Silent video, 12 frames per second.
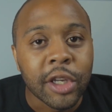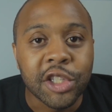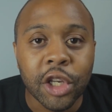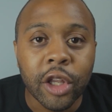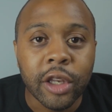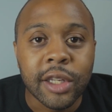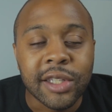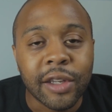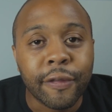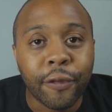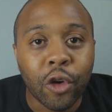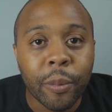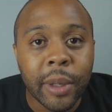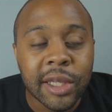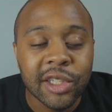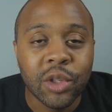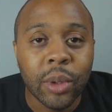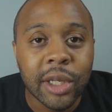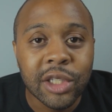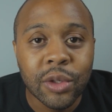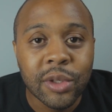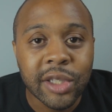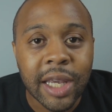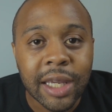saw that it said 4 minutes and
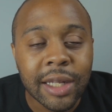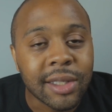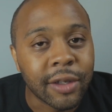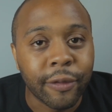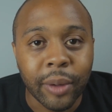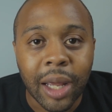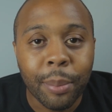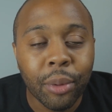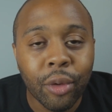22 seconds, and from that